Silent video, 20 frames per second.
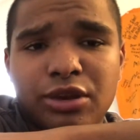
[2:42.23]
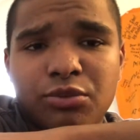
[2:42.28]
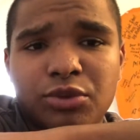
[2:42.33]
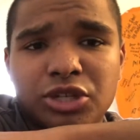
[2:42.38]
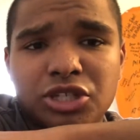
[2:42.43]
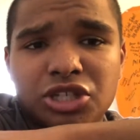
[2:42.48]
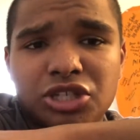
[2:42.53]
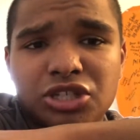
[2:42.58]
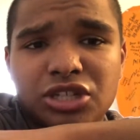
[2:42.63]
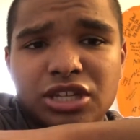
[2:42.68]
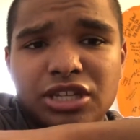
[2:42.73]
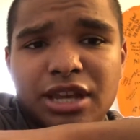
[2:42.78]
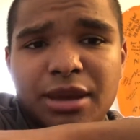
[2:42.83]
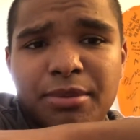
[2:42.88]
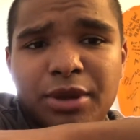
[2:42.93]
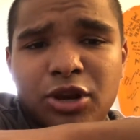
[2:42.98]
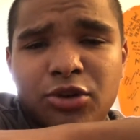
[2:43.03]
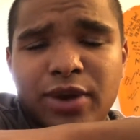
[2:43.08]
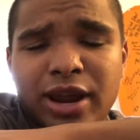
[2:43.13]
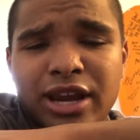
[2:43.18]
which is the
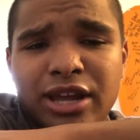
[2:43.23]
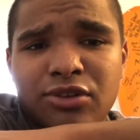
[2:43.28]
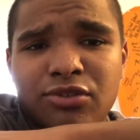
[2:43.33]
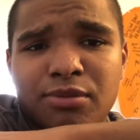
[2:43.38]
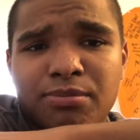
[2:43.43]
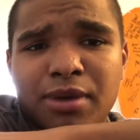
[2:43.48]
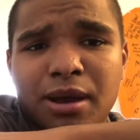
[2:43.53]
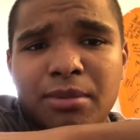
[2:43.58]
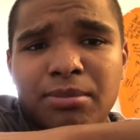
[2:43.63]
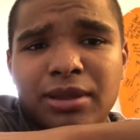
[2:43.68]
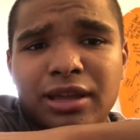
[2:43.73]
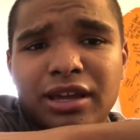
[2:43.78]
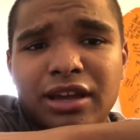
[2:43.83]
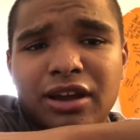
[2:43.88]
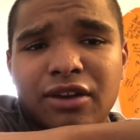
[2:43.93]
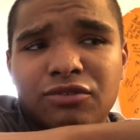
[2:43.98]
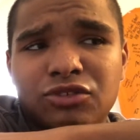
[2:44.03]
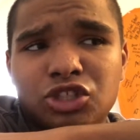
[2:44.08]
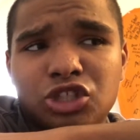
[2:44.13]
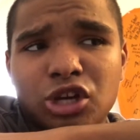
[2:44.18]
Democratic Republic
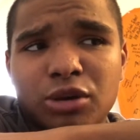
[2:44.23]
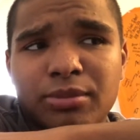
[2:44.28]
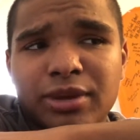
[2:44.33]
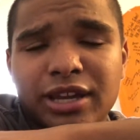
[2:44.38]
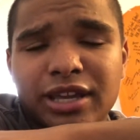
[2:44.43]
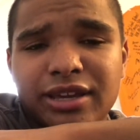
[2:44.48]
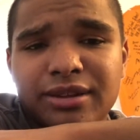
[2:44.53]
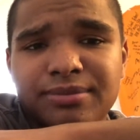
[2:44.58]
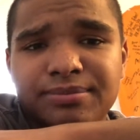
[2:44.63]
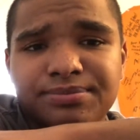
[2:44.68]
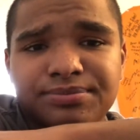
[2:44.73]
of Germany,